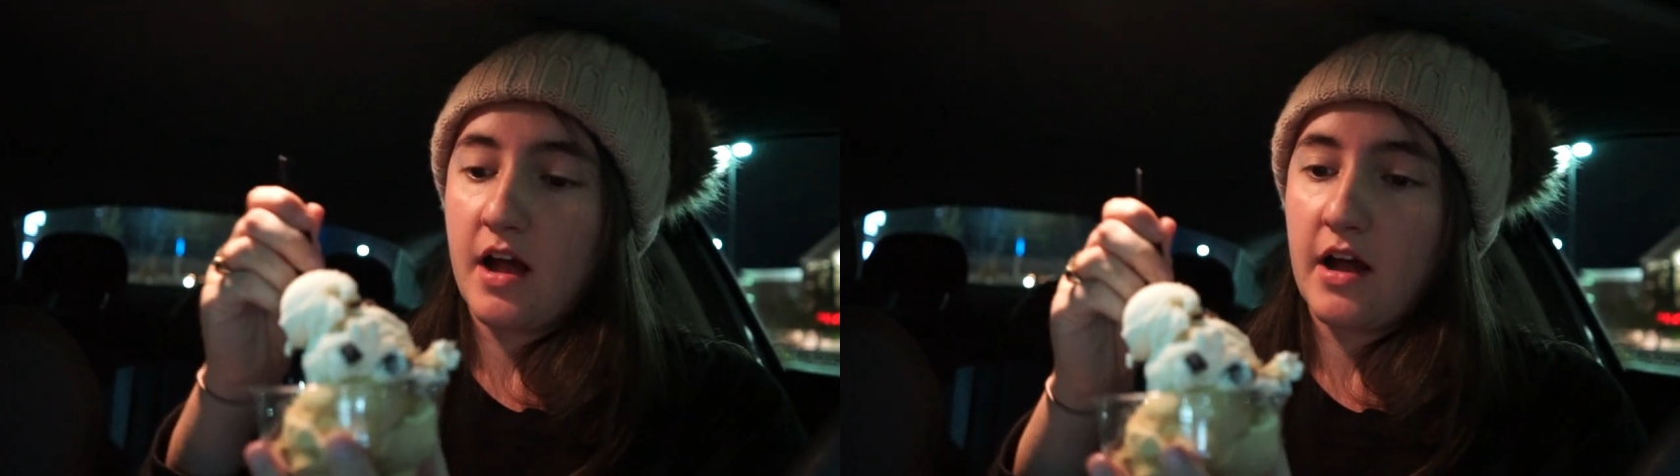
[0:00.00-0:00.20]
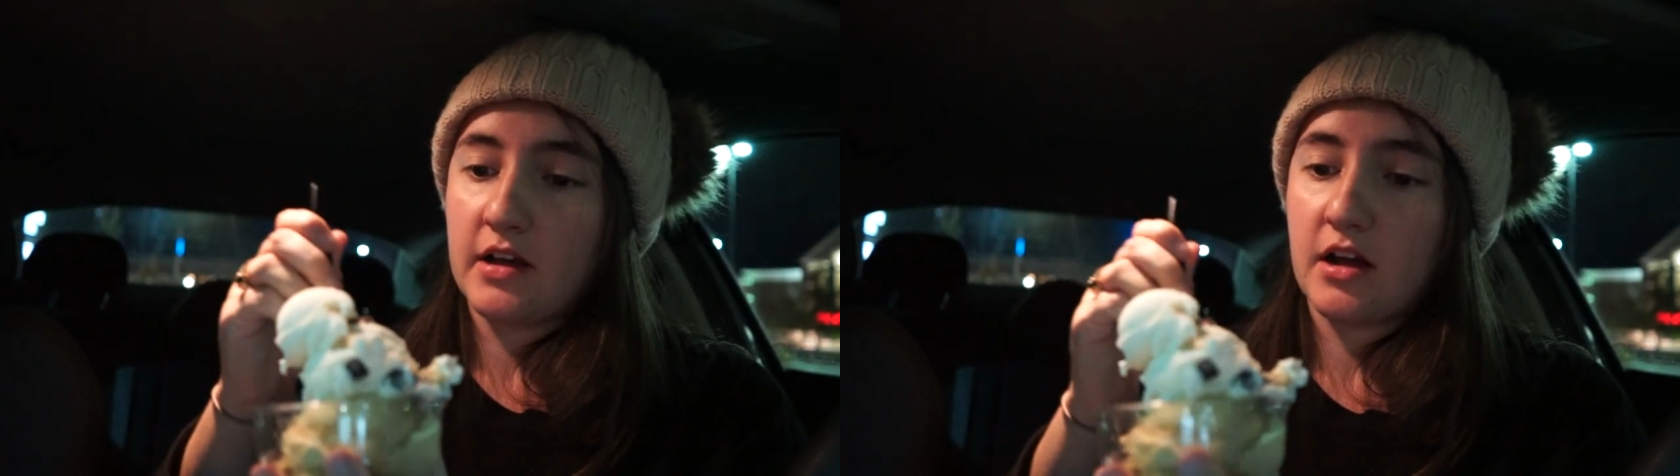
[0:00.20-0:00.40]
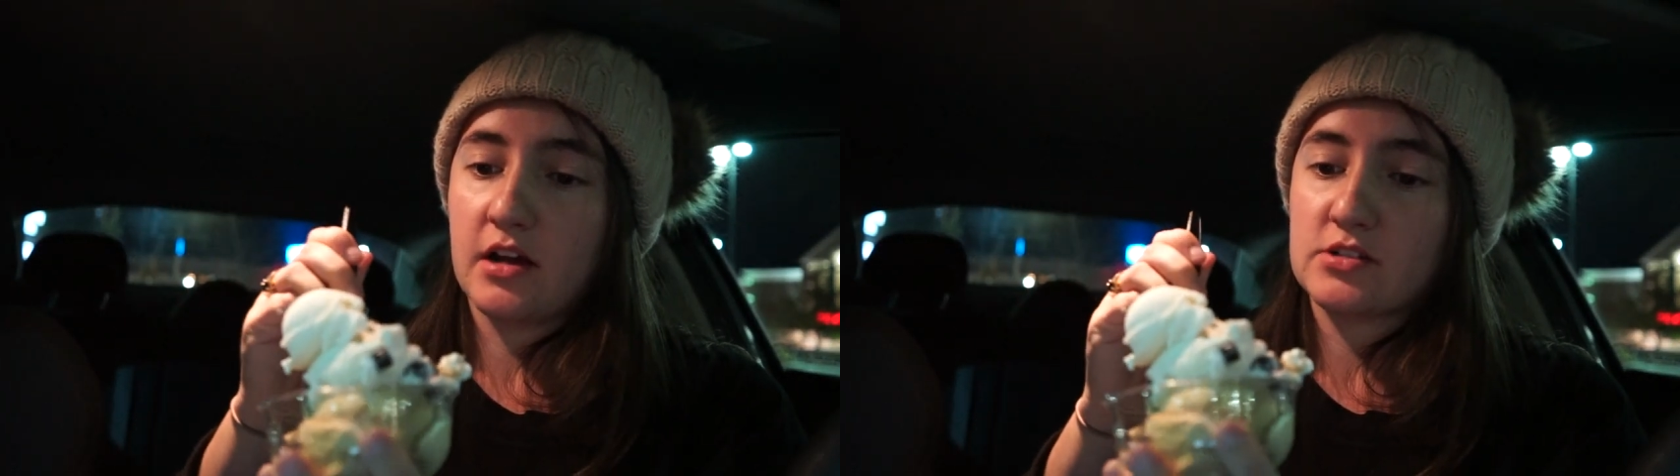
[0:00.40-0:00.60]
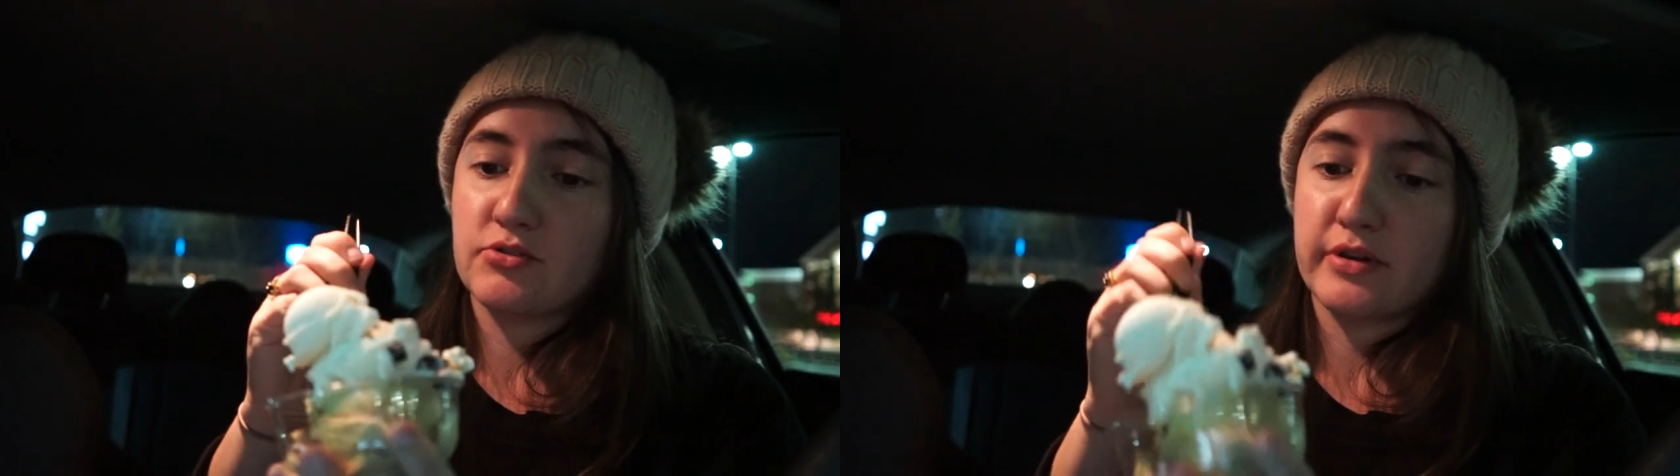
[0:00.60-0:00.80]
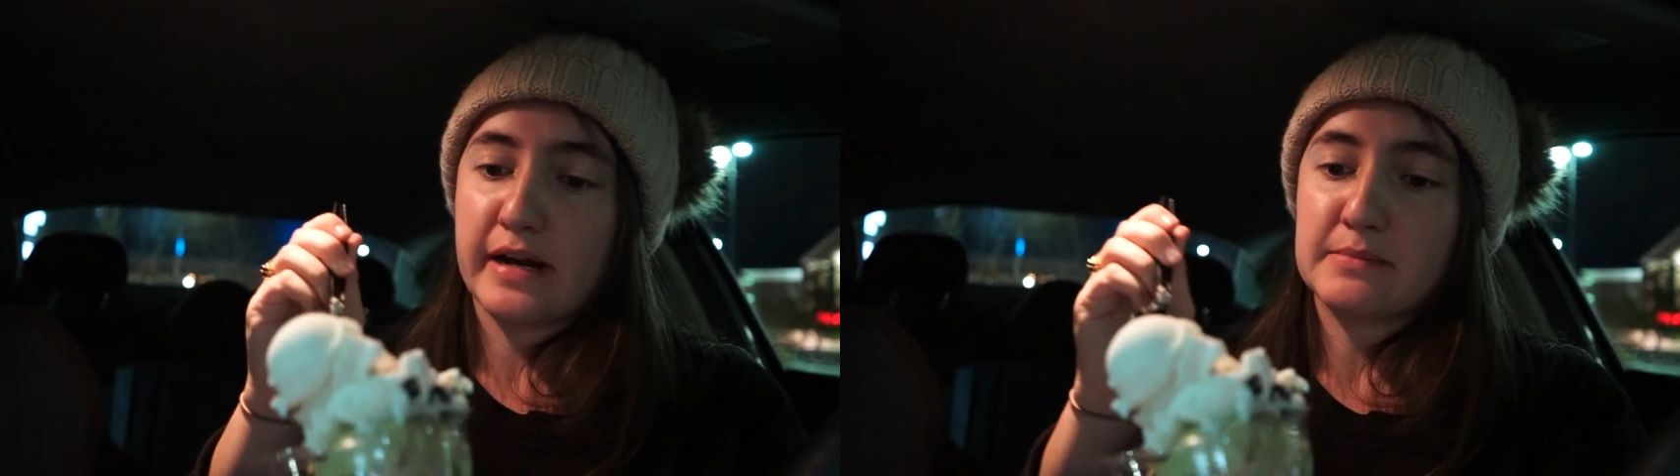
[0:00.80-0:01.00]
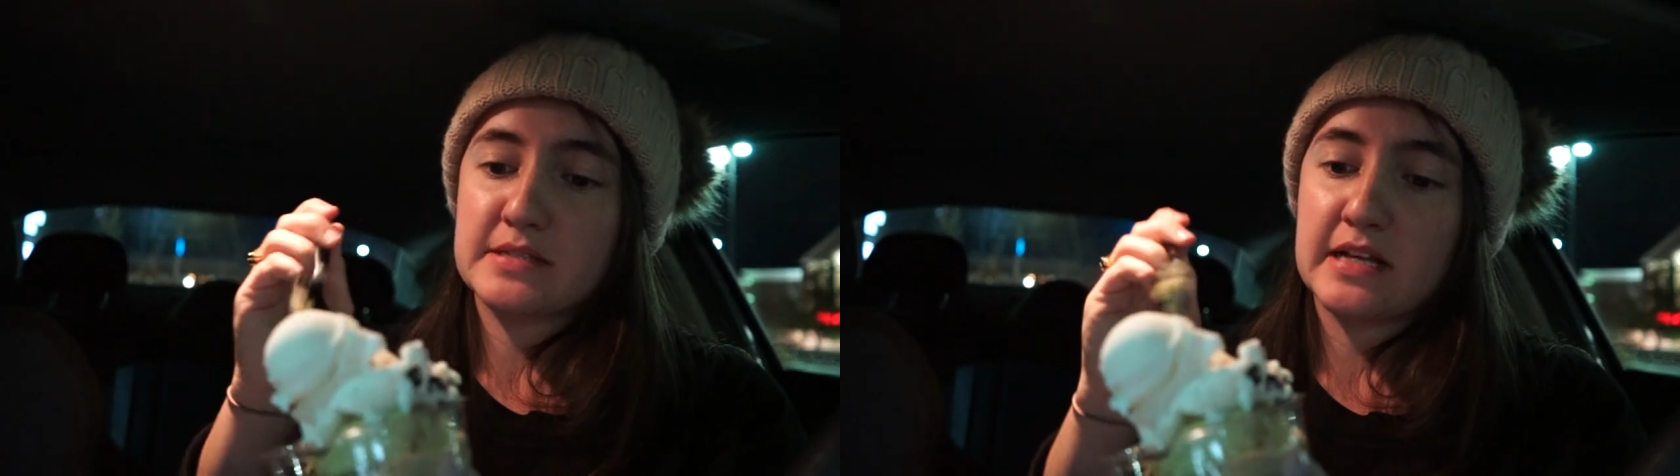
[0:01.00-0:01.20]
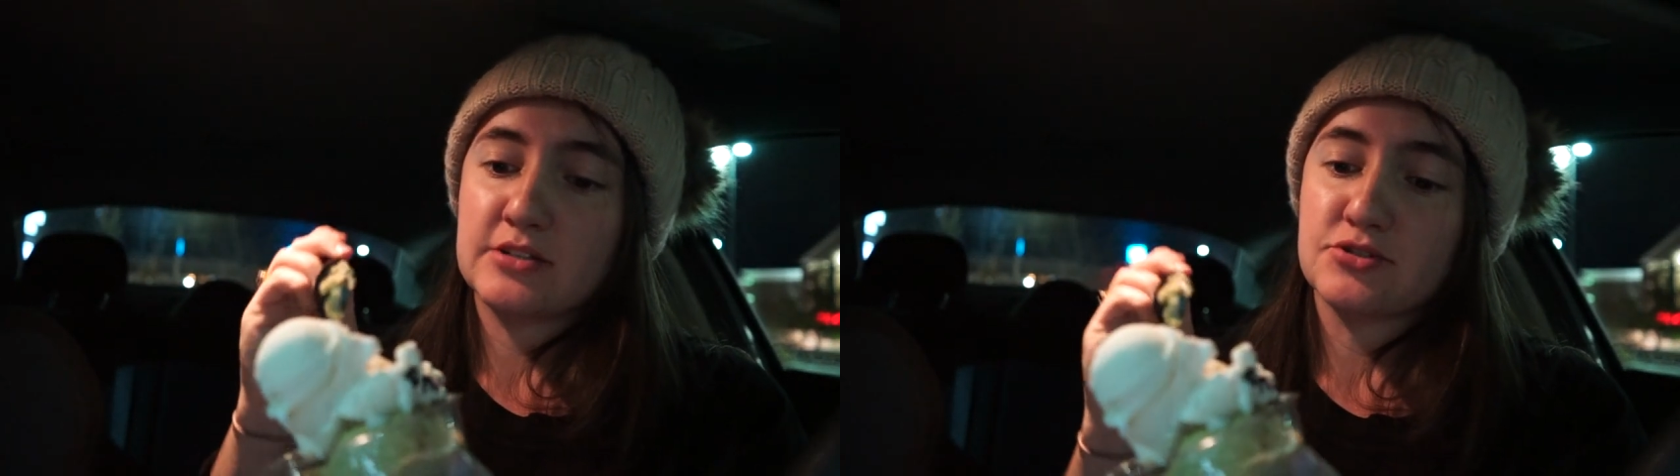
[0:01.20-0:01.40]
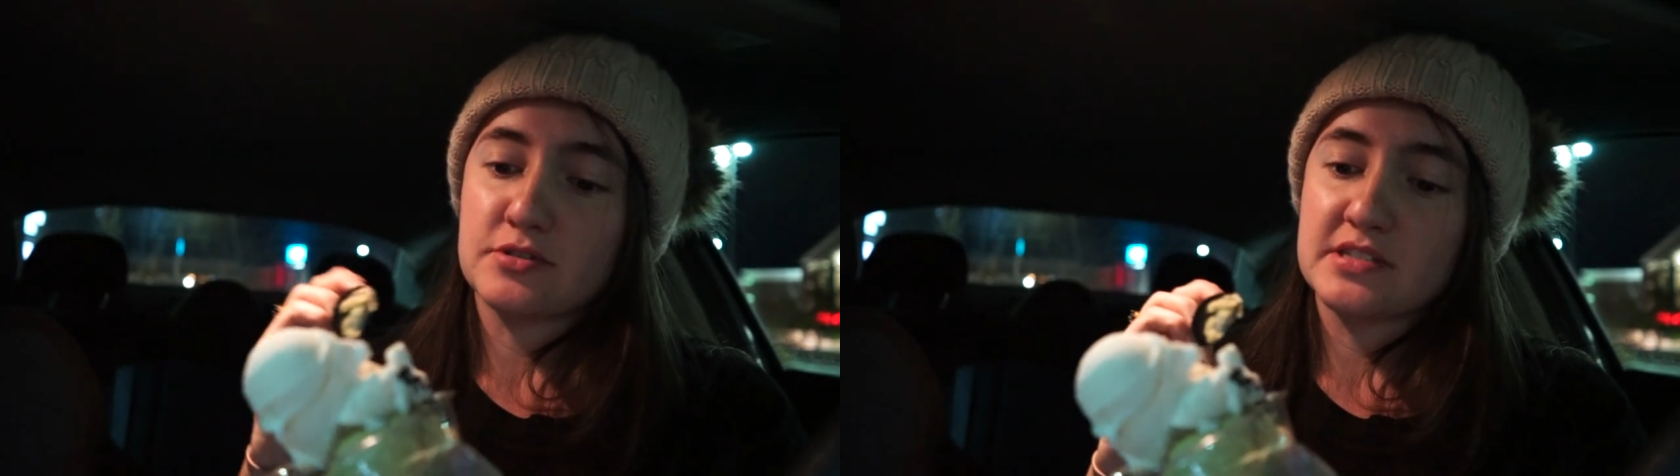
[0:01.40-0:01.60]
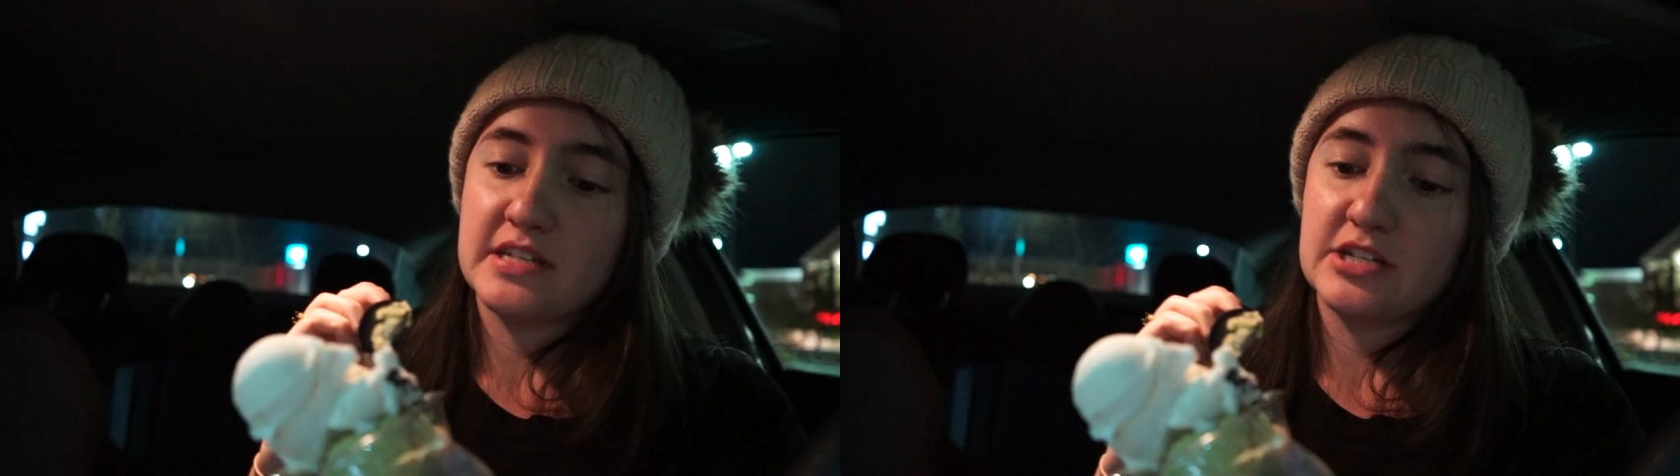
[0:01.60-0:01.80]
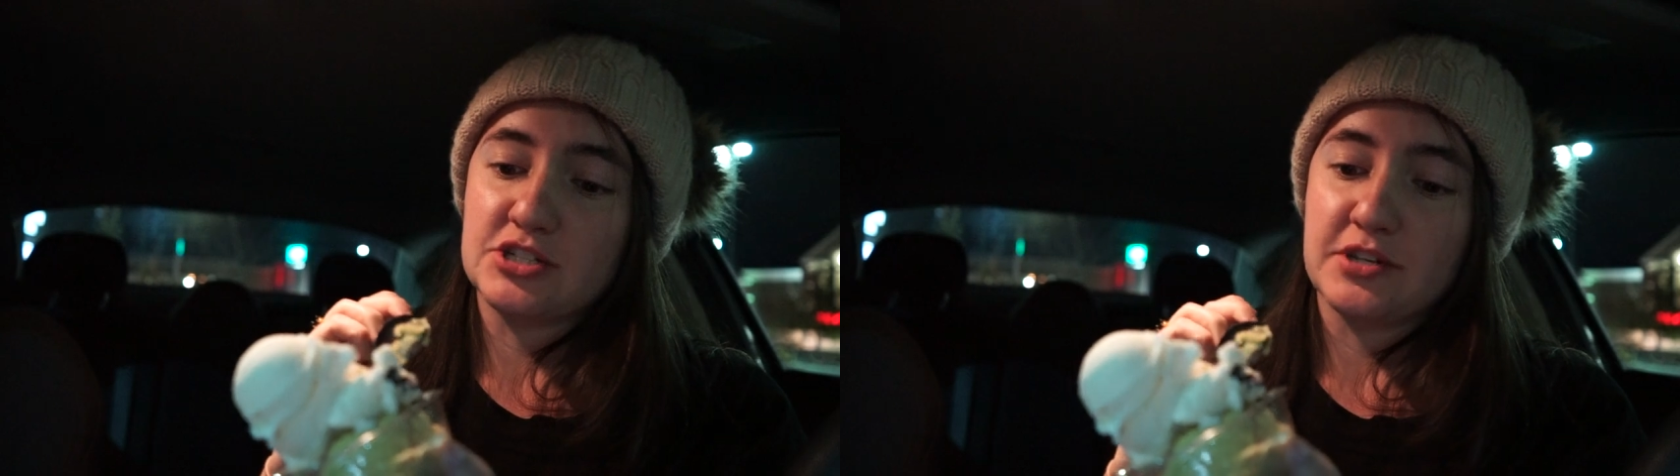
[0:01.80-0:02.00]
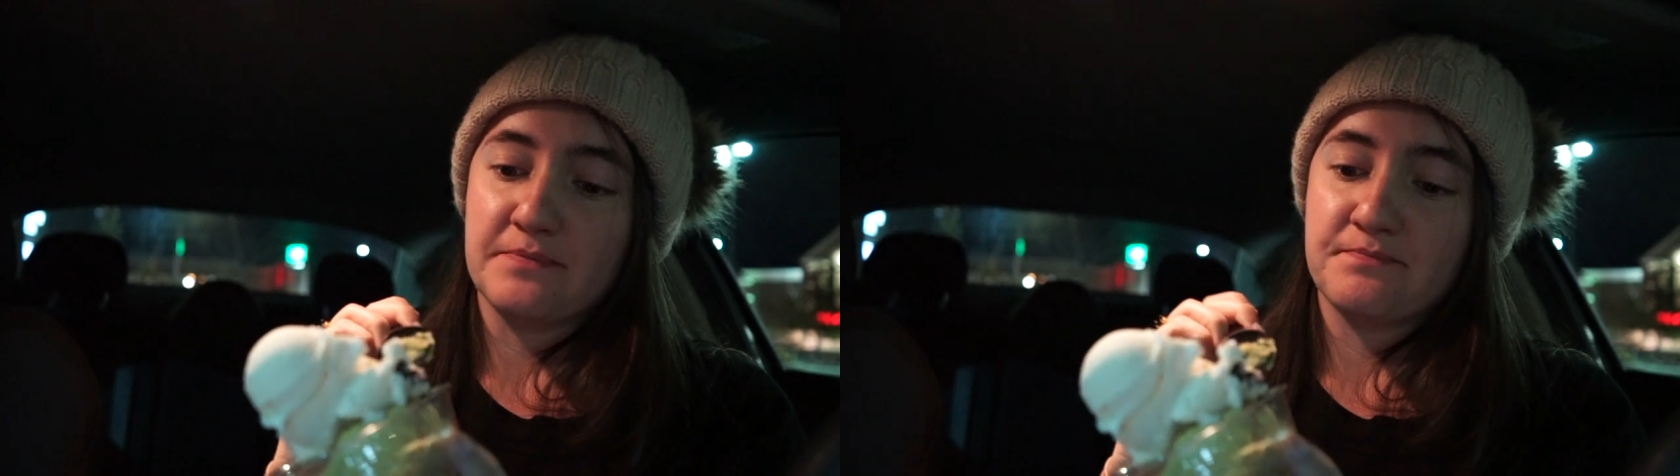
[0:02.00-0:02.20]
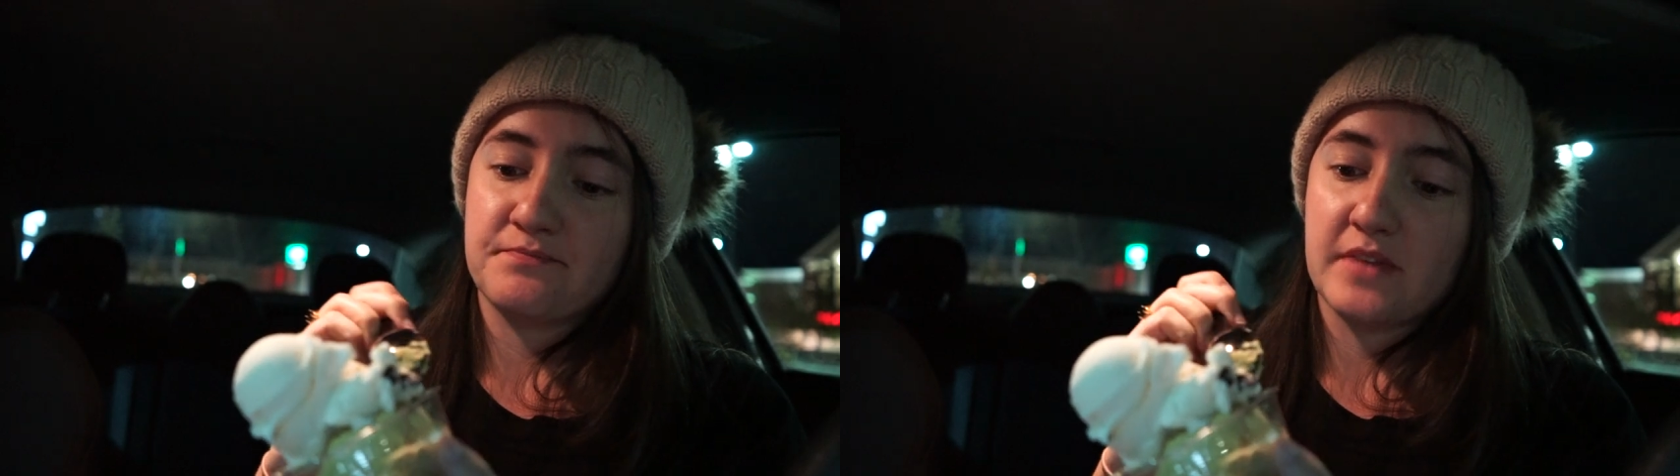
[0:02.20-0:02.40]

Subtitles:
I got Grand Central Station